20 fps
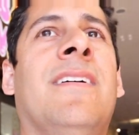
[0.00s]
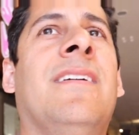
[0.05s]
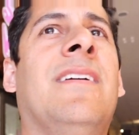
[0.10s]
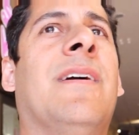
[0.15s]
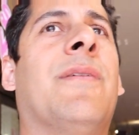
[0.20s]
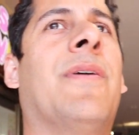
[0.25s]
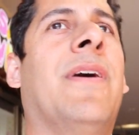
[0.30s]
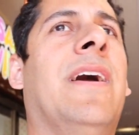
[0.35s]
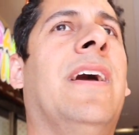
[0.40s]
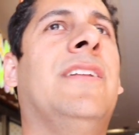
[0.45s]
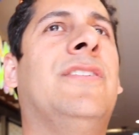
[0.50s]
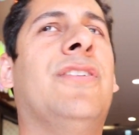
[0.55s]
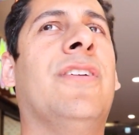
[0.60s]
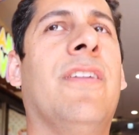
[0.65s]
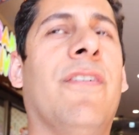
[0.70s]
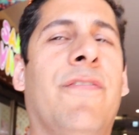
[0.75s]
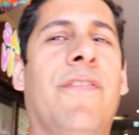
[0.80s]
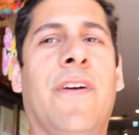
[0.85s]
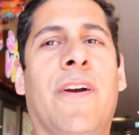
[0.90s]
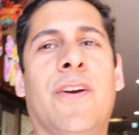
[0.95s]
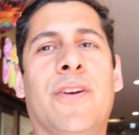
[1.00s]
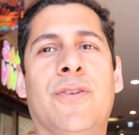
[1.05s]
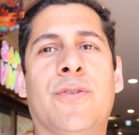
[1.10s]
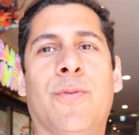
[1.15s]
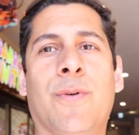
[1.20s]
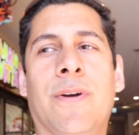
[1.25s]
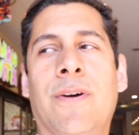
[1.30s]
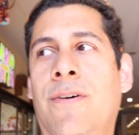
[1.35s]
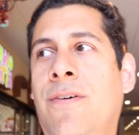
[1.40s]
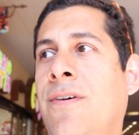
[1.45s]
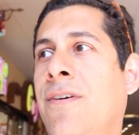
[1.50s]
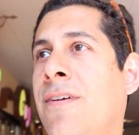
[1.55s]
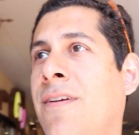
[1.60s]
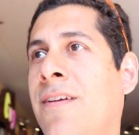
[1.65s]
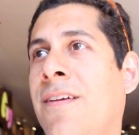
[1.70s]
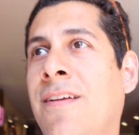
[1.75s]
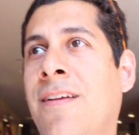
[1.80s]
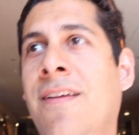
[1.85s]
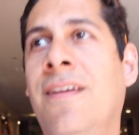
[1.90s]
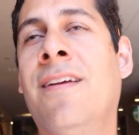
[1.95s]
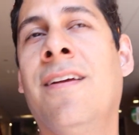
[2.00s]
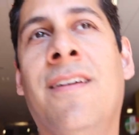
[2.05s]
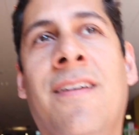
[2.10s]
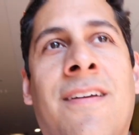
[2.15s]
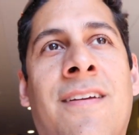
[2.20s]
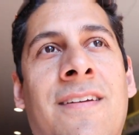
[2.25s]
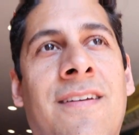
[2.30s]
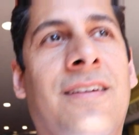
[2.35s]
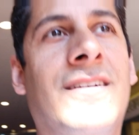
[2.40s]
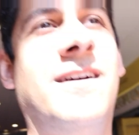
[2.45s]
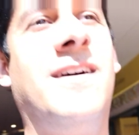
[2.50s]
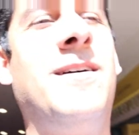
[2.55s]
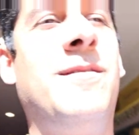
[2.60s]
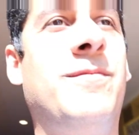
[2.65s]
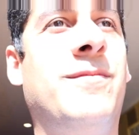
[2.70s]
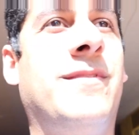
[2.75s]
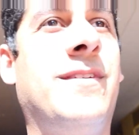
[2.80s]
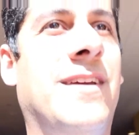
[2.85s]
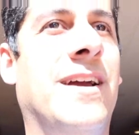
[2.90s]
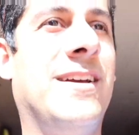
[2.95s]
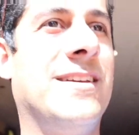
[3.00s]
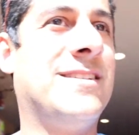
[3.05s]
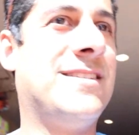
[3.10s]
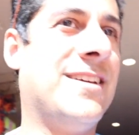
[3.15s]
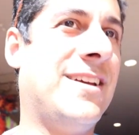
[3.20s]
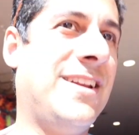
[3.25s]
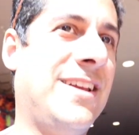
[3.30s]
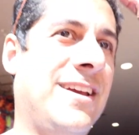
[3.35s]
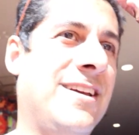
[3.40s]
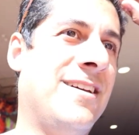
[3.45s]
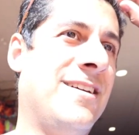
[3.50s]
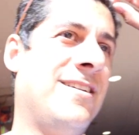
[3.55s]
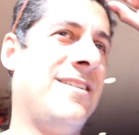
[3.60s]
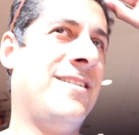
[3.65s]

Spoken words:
Then we're gonna head to the Ferris wheel. Oh, got Sunny.